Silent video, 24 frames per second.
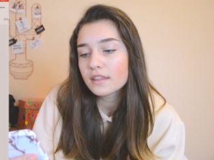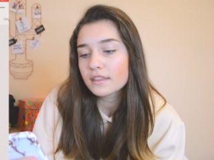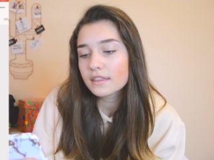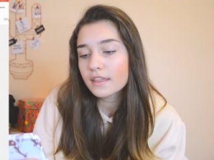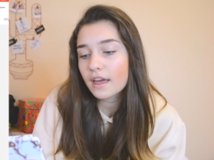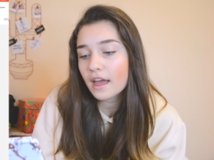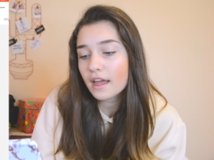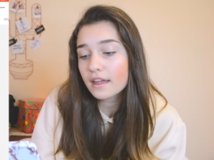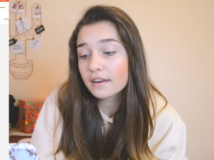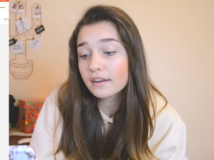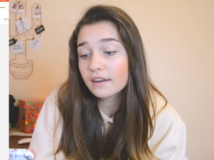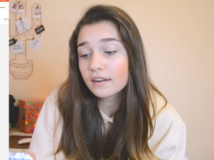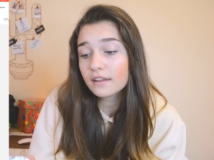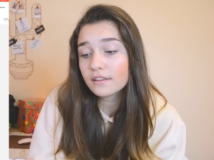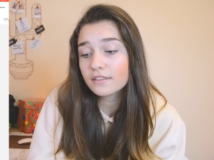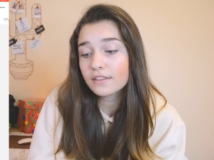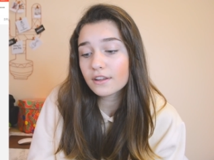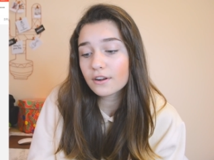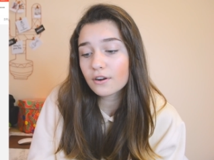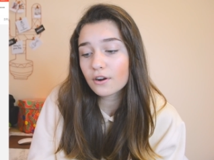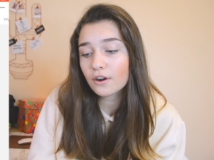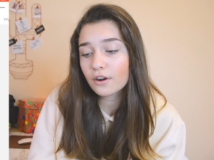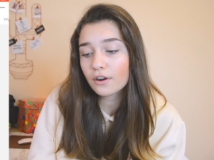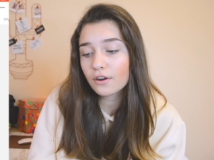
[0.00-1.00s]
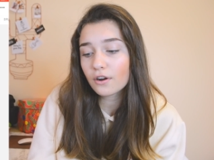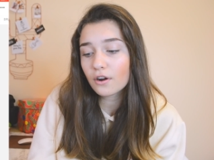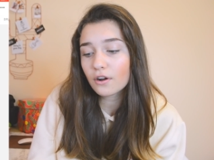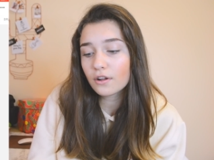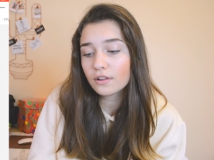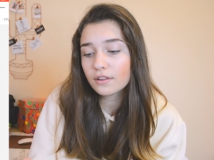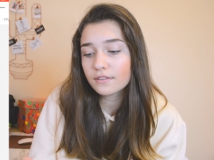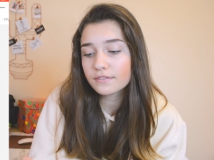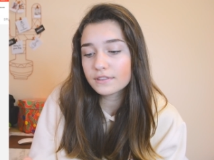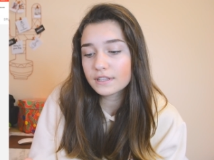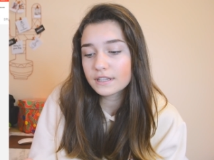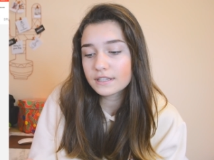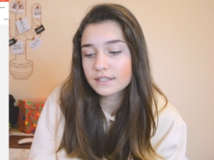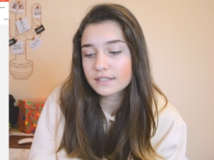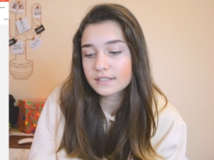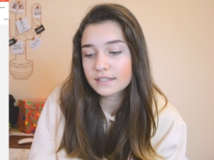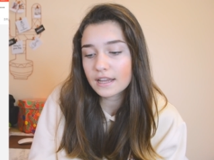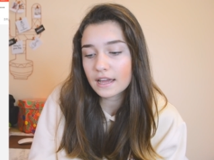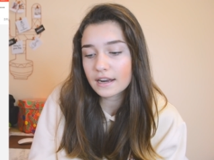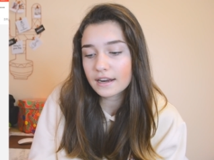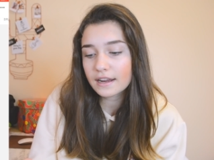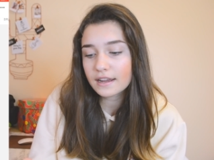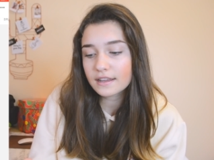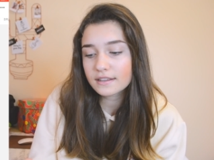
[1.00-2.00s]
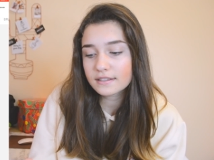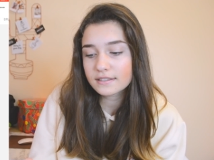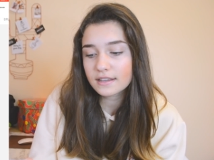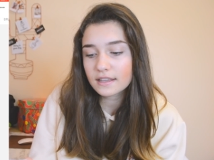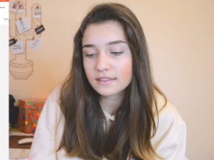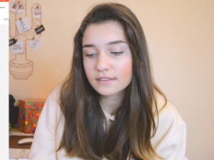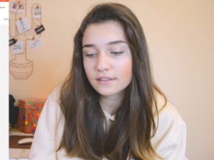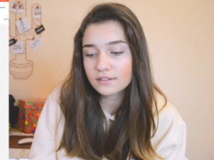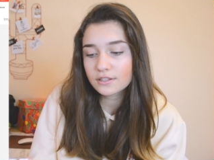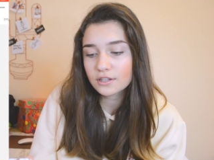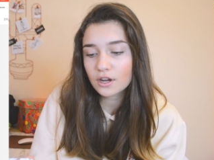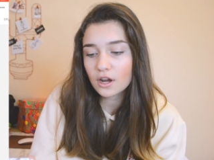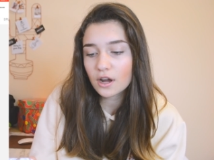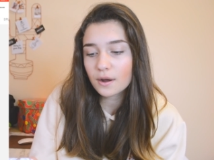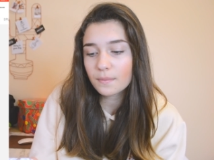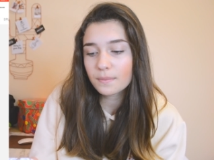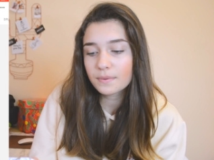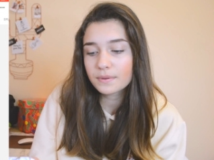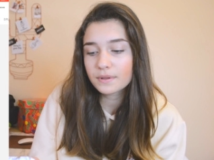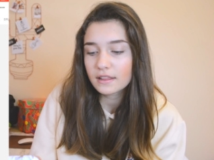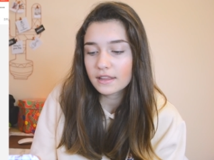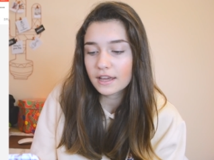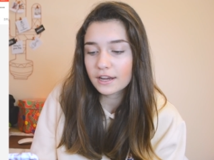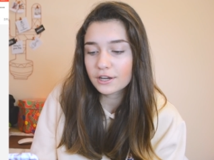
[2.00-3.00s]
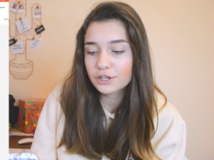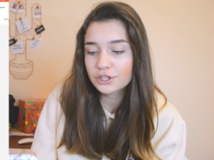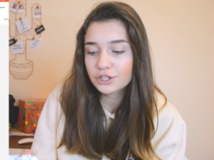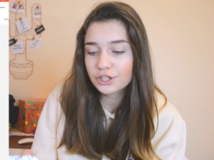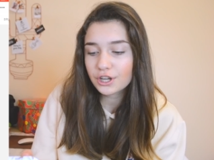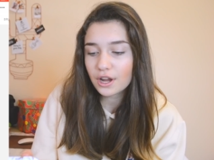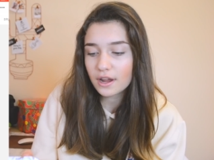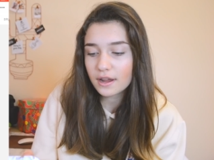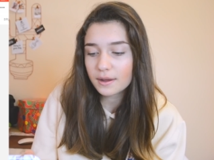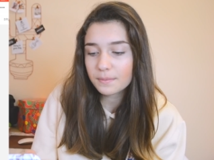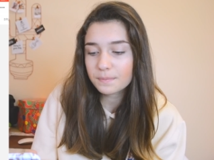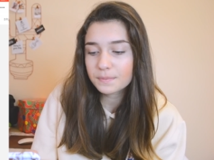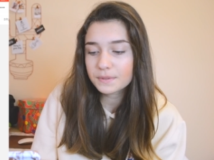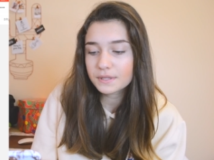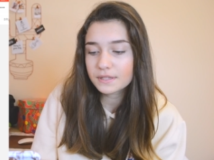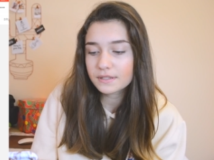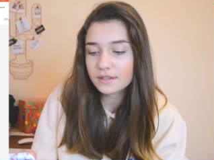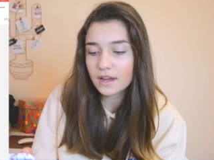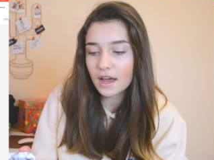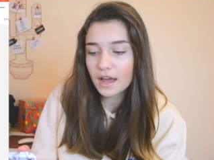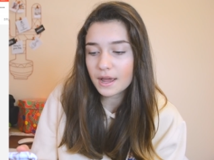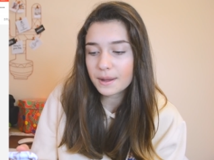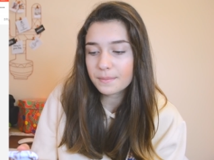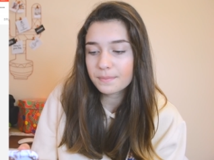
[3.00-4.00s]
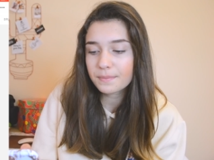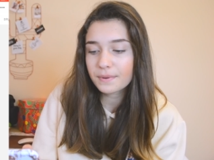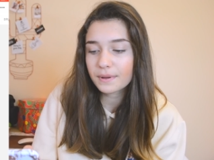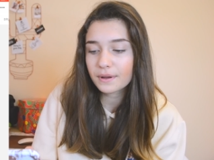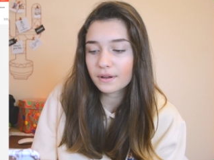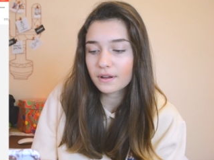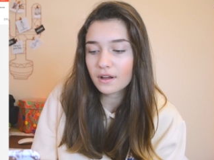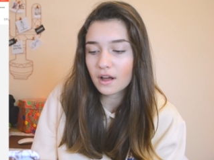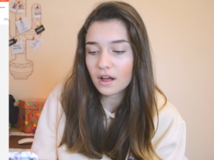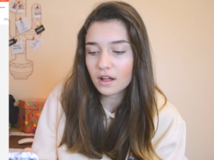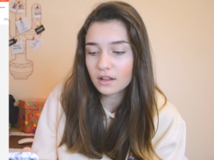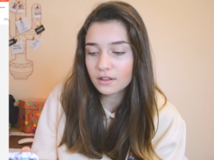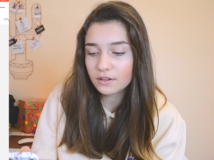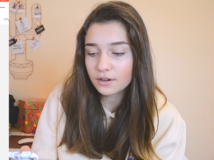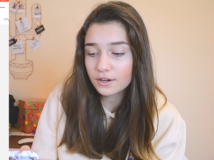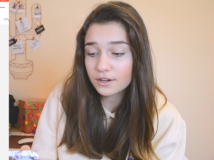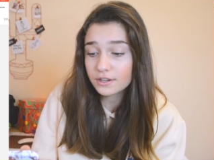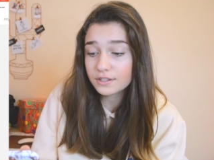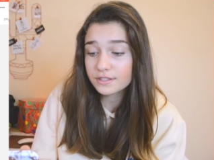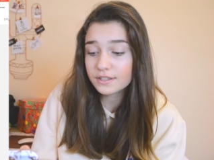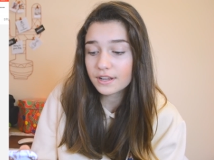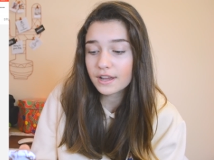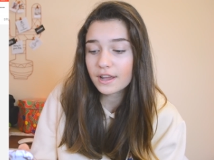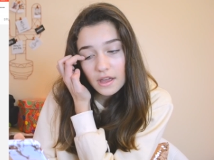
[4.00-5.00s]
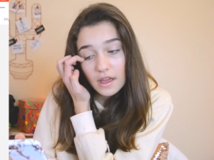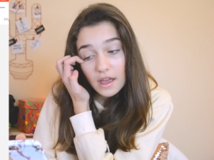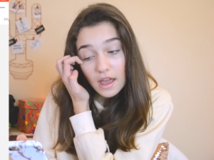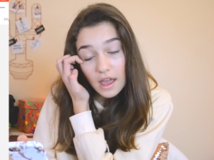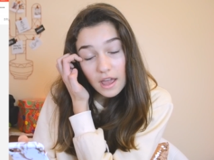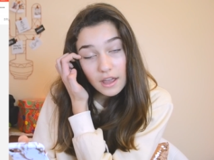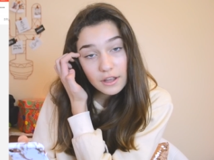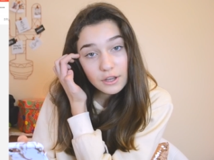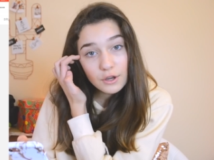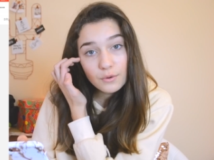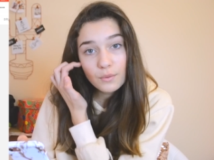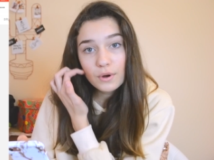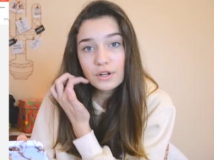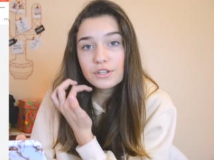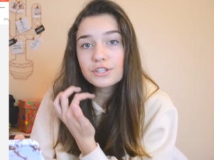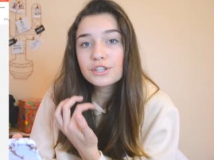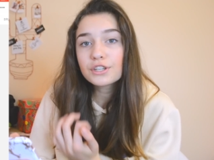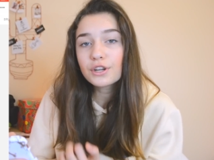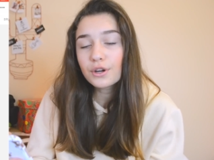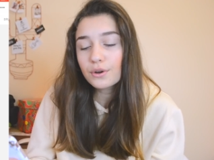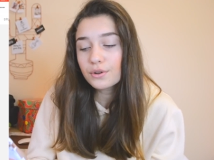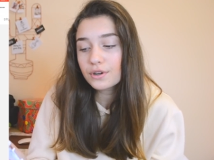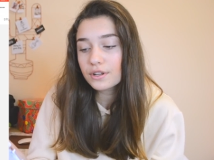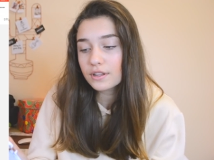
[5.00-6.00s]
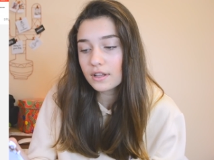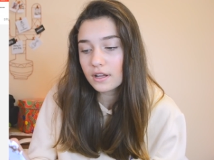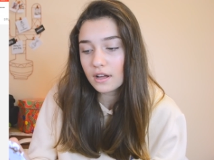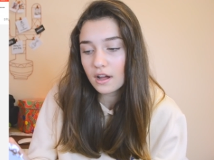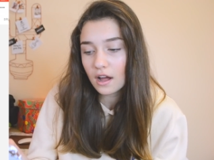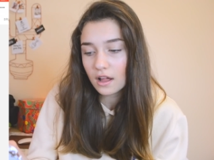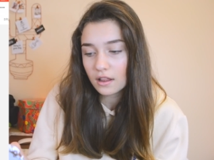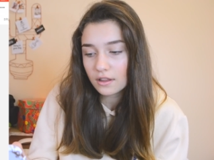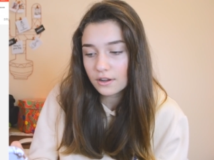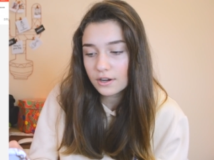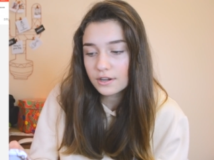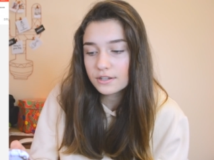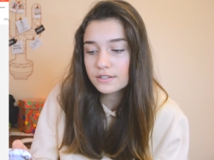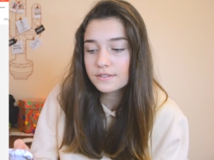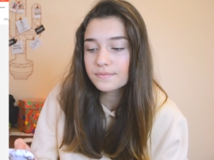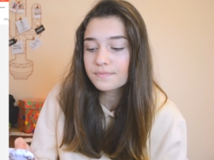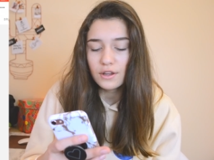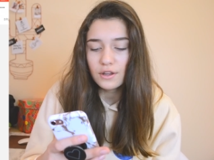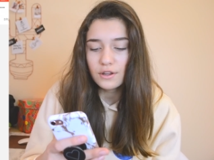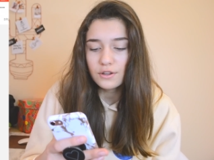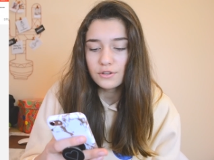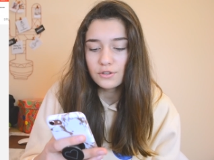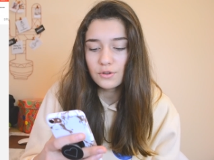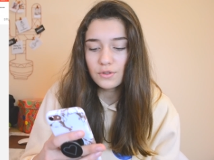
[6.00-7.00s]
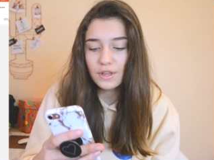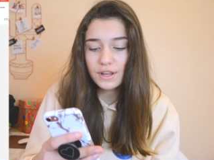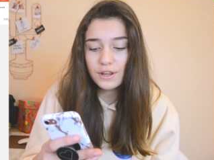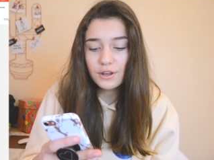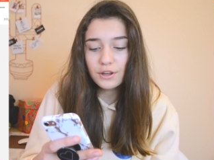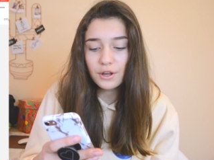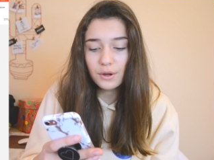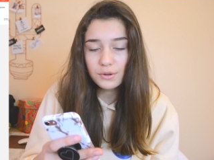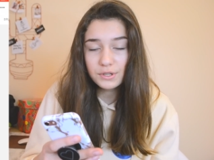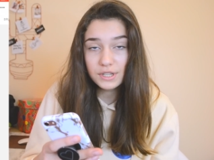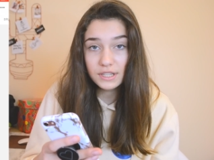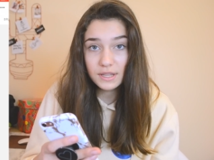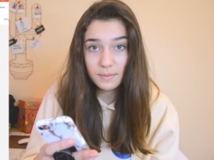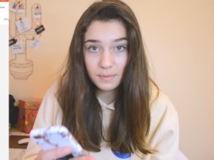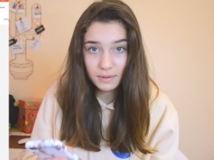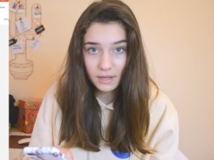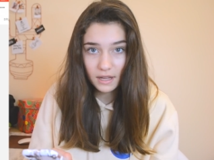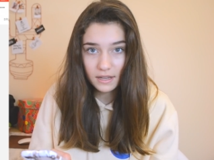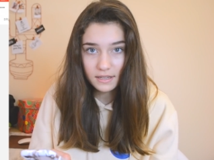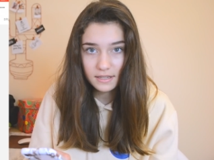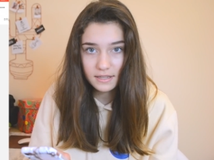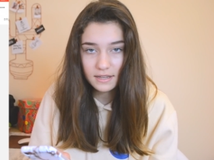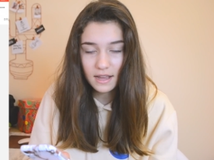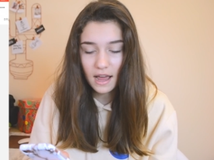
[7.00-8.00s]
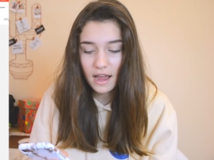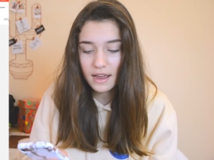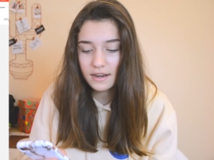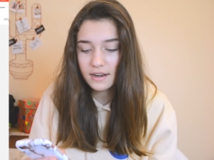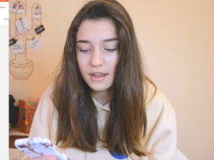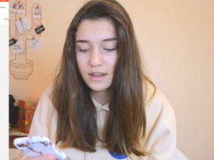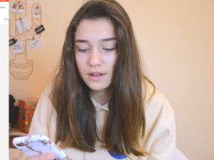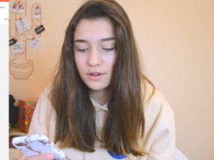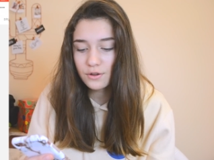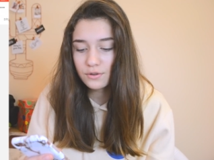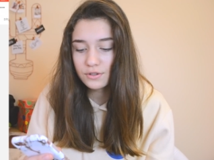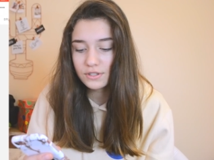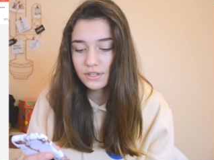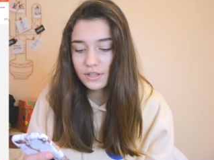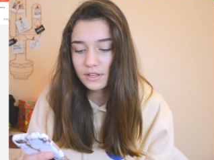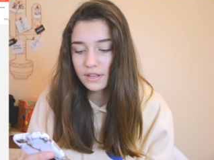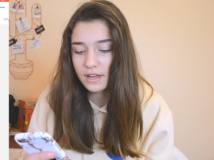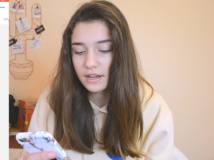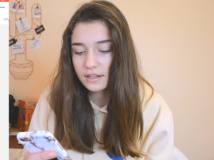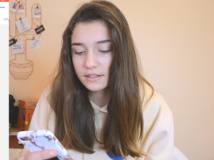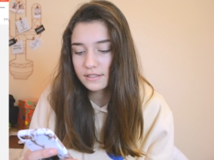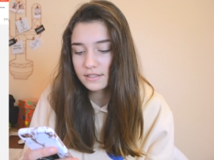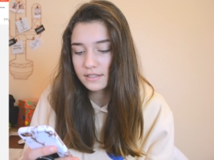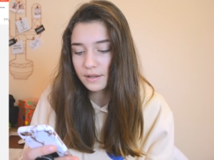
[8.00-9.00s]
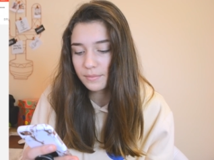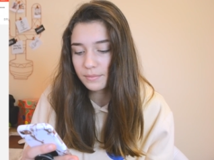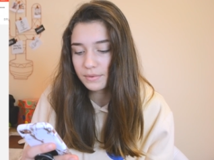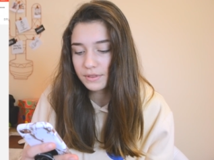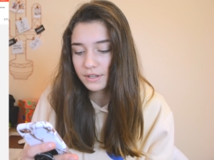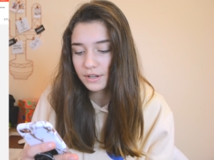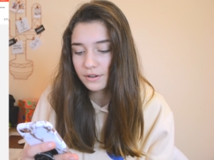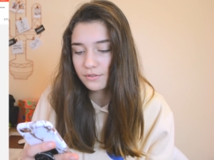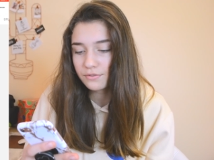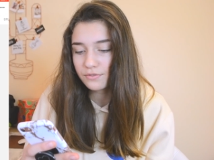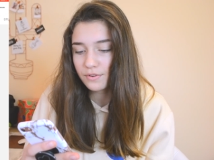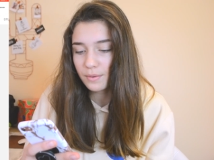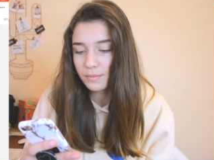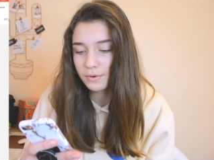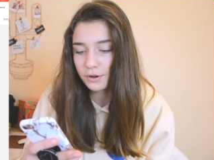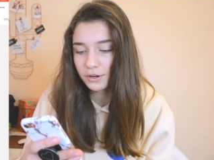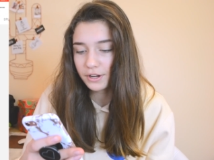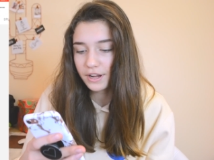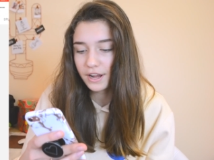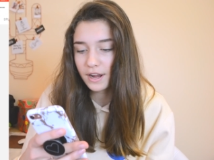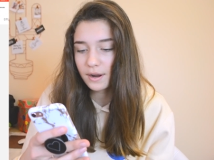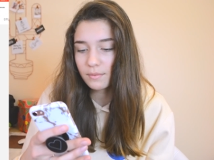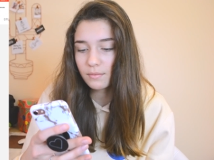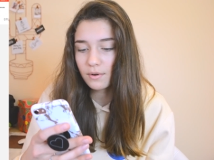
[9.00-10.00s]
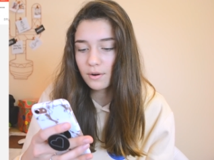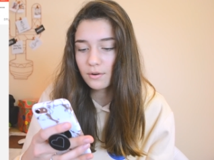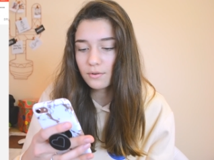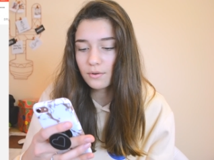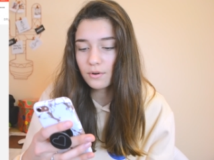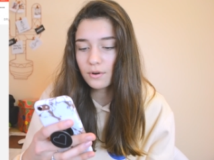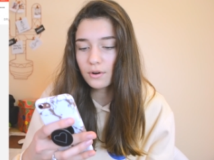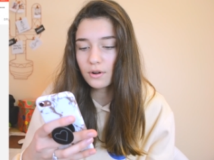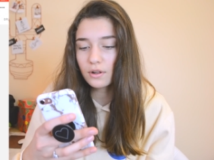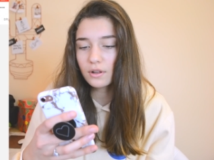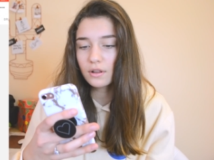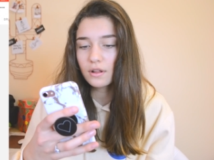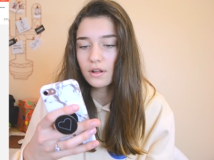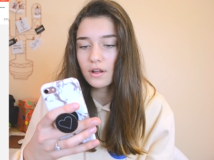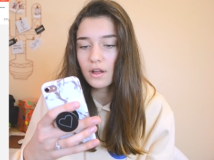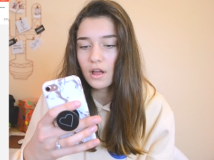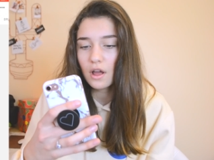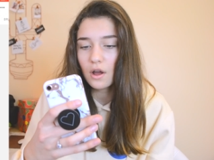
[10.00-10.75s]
Then there are all of these settings at the top, like shapes, type, colors, and you want to go to the colors. So then you go to the plus sign and you select something from your camera roll.